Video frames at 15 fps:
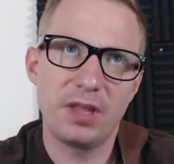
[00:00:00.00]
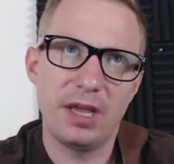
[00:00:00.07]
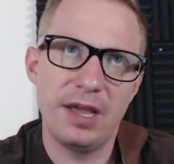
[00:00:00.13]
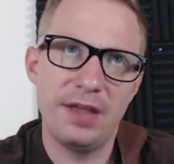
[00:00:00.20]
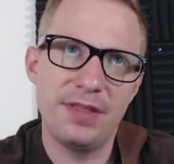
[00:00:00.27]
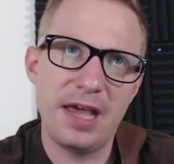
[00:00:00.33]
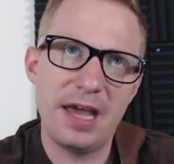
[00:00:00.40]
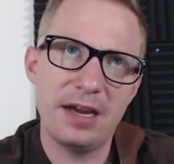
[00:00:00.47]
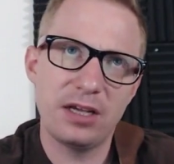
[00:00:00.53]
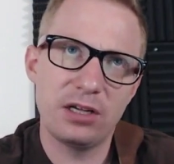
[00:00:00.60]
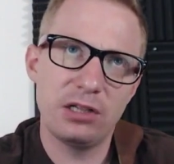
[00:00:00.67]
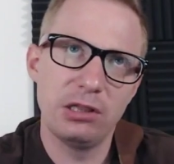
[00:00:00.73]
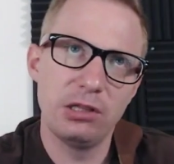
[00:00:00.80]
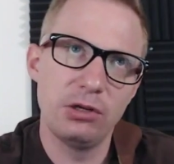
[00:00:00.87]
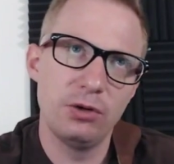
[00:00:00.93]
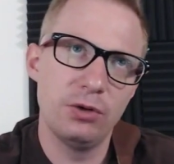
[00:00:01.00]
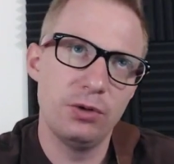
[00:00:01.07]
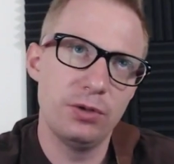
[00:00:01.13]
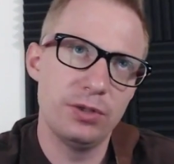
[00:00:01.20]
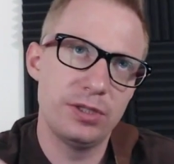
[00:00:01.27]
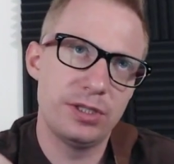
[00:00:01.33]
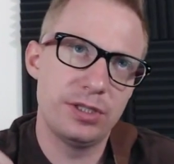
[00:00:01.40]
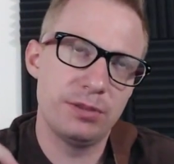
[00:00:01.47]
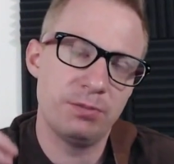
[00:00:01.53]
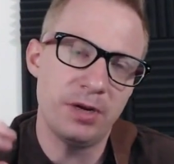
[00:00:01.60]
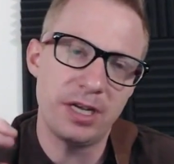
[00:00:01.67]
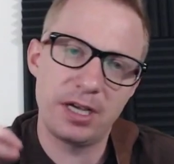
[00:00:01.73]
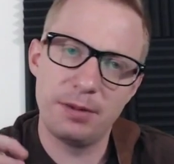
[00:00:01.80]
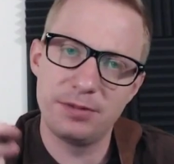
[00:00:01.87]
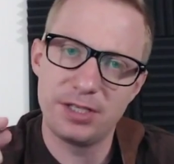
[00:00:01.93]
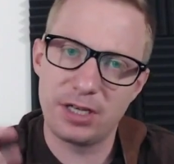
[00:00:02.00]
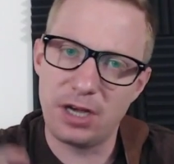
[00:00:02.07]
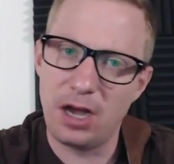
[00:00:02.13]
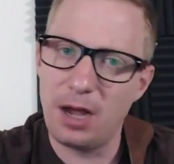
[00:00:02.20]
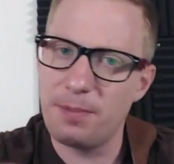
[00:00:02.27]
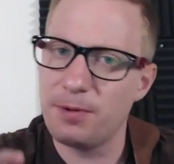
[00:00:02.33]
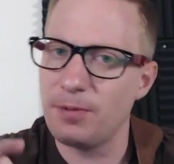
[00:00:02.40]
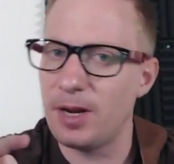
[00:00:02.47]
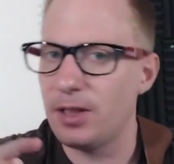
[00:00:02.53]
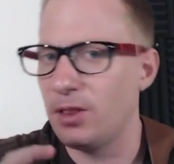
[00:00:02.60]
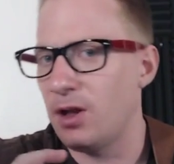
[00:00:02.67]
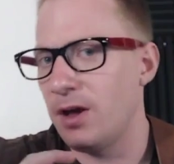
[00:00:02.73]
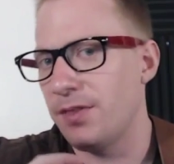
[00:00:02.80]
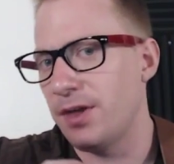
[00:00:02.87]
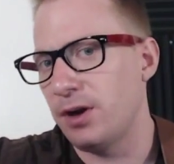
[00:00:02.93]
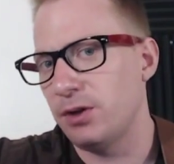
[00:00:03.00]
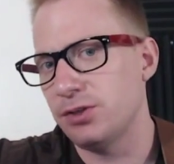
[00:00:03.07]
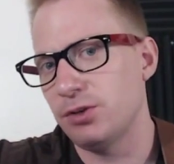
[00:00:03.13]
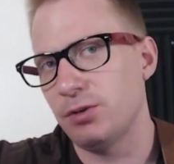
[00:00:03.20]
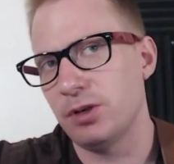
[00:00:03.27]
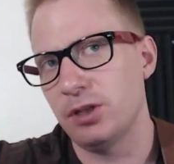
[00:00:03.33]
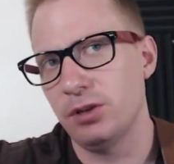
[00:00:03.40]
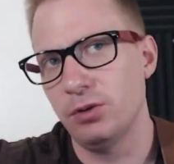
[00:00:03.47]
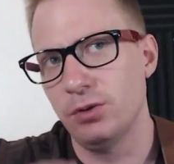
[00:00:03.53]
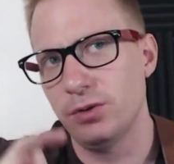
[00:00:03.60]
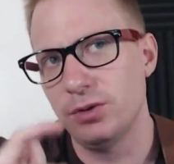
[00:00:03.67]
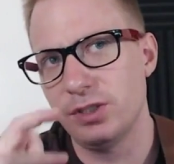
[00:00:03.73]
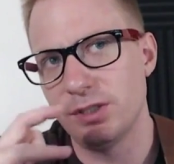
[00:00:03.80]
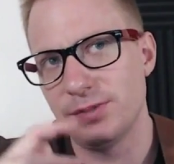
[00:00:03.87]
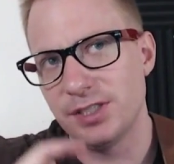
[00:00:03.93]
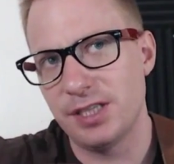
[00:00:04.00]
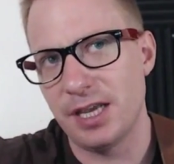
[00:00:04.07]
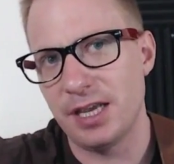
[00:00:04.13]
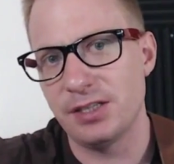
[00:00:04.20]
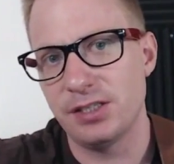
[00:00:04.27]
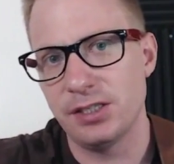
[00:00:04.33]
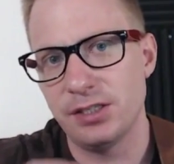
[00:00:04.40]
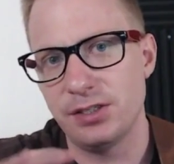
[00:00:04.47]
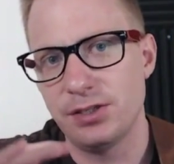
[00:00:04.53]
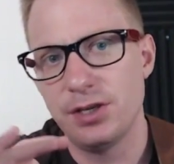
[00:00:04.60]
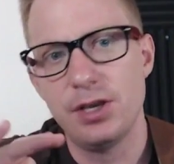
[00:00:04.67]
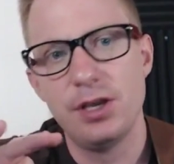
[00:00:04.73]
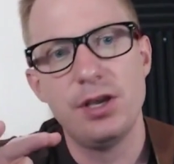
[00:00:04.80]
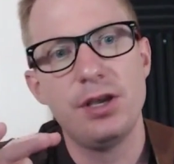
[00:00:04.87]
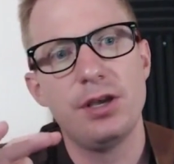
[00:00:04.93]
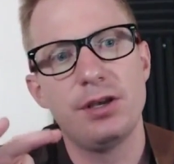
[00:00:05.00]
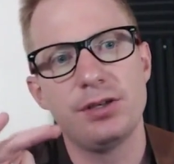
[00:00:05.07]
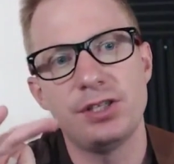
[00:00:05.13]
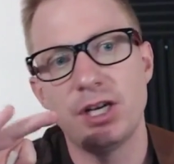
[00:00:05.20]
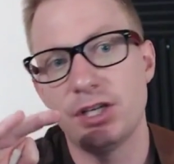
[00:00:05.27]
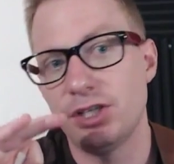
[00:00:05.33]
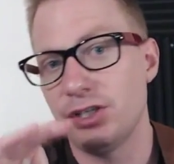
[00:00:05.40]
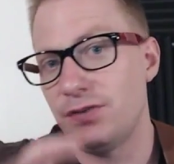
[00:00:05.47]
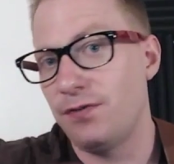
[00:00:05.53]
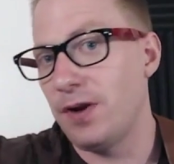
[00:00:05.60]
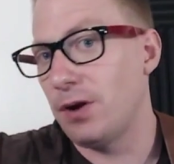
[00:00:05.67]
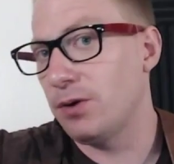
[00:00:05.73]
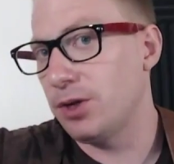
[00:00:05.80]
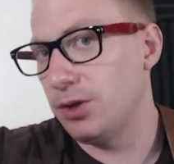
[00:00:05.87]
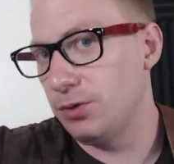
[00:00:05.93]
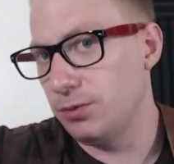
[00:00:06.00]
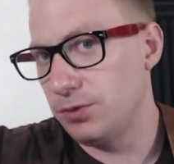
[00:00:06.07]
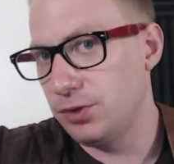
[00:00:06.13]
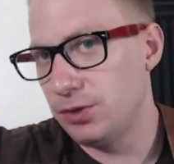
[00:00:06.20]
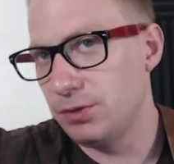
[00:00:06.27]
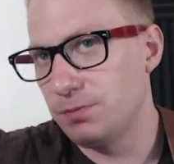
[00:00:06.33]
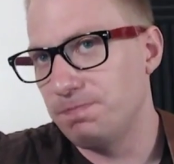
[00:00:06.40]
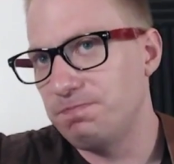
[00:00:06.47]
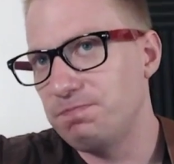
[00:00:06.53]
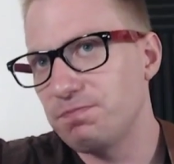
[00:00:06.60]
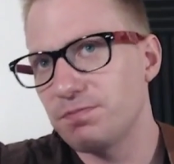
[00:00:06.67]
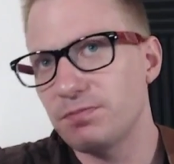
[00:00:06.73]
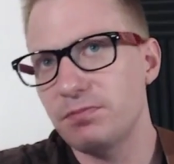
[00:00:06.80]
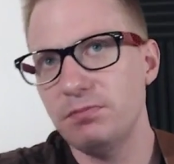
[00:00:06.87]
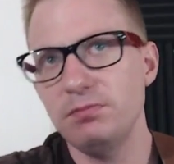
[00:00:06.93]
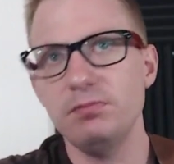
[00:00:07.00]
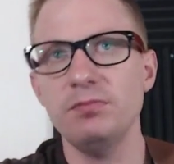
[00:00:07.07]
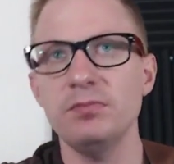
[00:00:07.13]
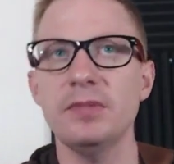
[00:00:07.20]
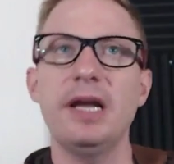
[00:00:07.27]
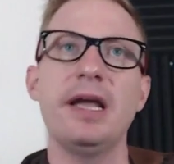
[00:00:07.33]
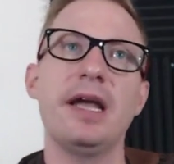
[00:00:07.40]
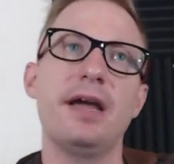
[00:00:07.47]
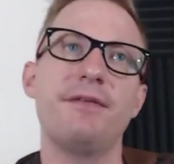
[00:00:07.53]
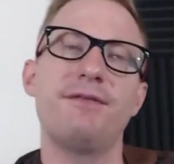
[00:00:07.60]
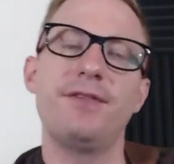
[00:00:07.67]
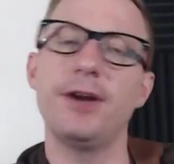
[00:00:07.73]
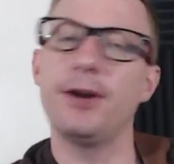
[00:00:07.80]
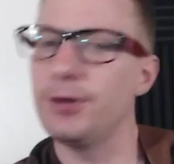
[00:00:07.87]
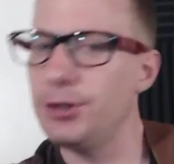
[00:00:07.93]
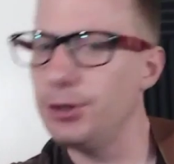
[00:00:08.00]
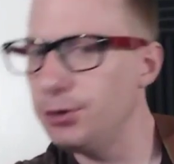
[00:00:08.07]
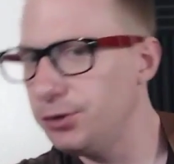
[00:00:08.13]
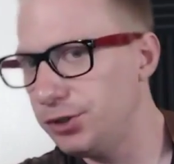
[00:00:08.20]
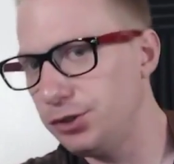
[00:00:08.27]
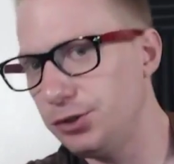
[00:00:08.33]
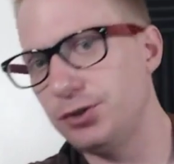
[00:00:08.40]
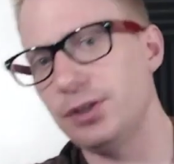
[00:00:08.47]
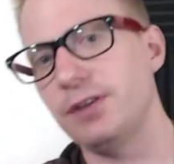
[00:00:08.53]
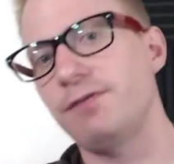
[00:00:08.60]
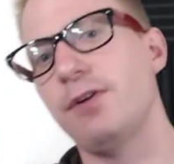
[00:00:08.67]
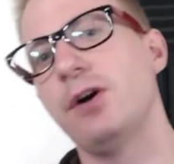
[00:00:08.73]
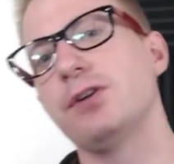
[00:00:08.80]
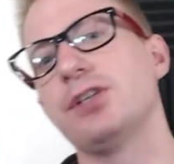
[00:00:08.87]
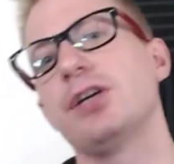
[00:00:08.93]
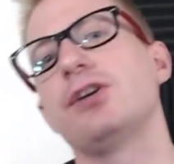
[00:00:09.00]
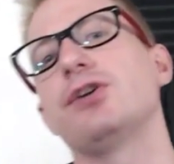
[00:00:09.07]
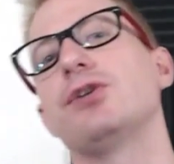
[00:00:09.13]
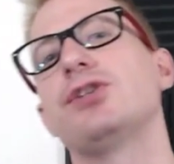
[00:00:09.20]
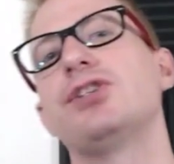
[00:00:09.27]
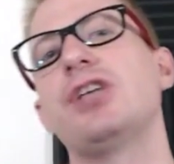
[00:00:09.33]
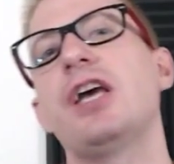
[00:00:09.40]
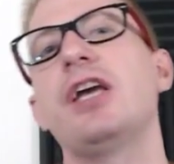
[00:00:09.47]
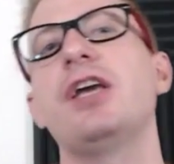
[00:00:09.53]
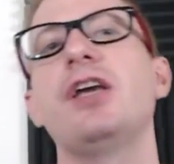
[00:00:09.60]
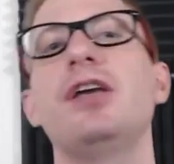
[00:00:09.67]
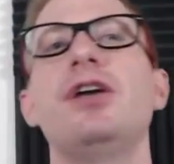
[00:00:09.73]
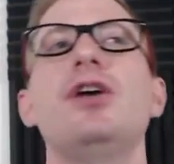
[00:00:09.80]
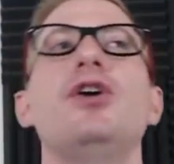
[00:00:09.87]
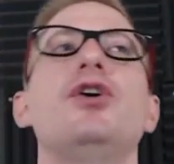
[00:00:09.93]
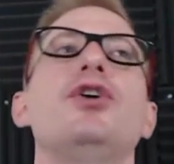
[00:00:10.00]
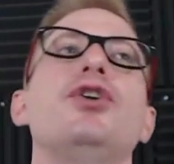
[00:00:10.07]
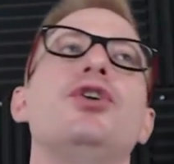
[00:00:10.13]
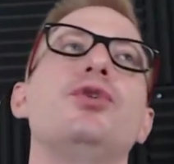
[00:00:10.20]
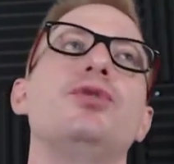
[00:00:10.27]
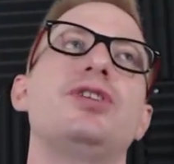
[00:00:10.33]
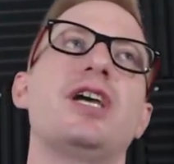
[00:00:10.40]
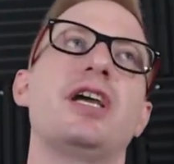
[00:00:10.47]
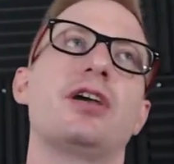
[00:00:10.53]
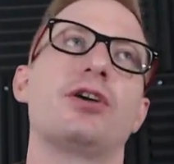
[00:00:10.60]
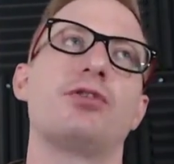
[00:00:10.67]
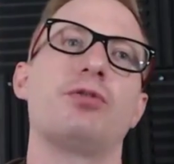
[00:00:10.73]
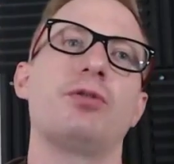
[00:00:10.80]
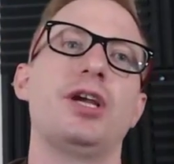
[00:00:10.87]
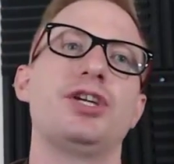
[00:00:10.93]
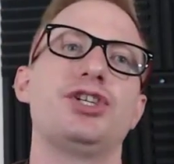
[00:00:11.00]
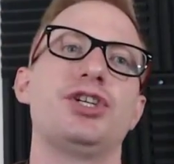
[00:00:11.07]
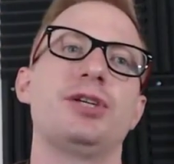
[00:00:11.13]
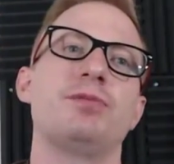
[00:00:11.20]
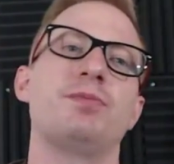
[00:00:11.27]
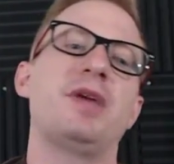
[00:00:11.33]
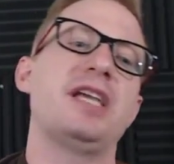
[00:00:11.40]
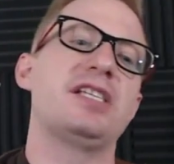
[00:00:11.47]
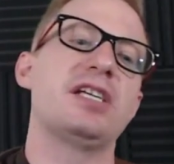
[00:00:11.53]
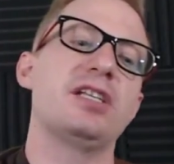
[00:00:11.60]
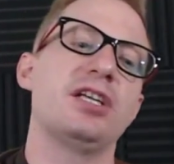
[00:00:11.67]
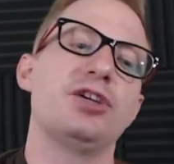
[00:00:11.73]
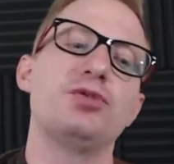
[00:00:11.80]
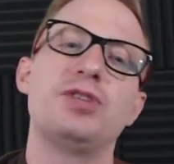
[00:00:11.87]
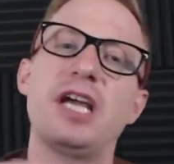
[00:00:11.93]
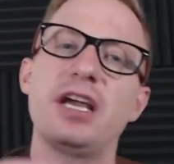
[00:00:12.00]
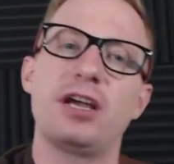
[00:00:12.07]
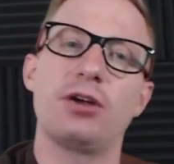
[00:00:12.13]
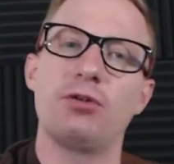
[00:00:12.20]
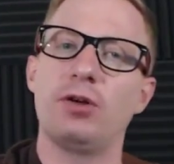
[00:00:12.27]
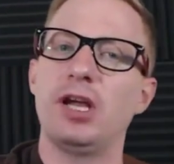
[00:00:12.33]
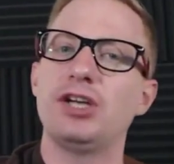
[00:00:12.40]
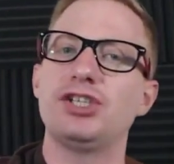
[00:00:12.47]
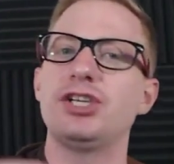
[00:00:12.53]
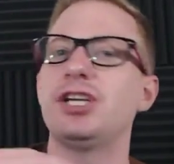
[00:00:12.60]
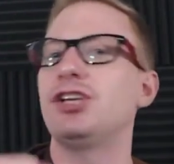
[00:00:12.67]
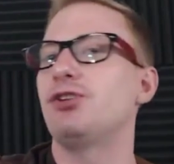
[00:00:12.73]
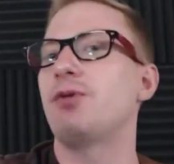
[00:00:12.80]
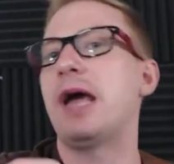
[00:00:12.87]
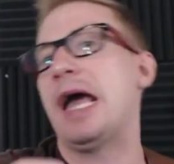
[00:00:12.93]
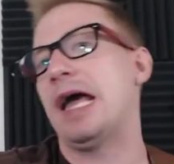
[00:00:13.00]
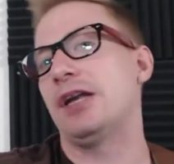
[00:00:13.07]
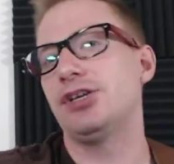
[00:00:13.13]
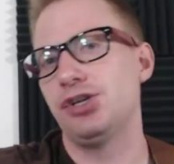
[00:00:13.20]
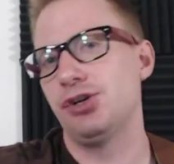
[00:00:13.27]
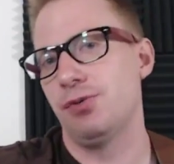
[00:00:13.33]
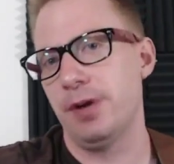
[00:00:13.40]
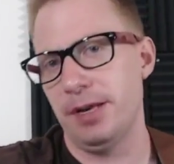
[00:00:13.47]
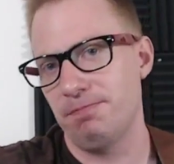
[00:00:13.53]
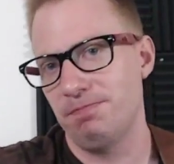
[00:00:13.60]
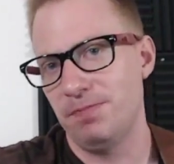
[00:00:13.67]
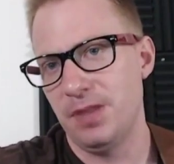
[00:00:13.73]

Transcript: And that includes, when it comes to copyright law, that also includes some stanzas such as fair use. And fair use usually falls under, say you take a creation, basically you take a creation and you add to it.